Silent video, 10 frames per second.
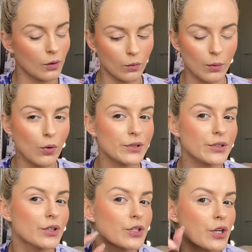What I'm also
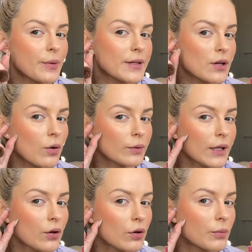going to do is only
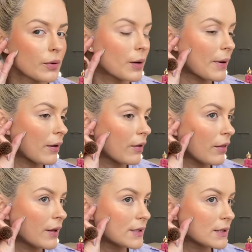come about
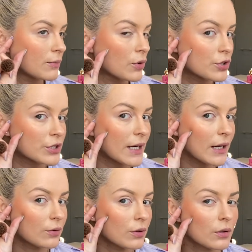this much
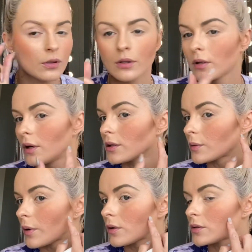down, as
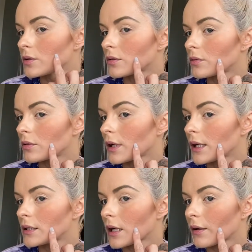opposed to
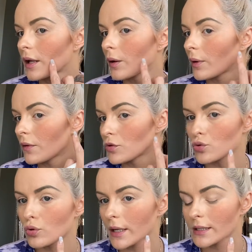right down here where you
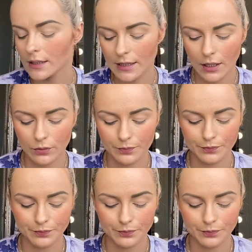dragged it down.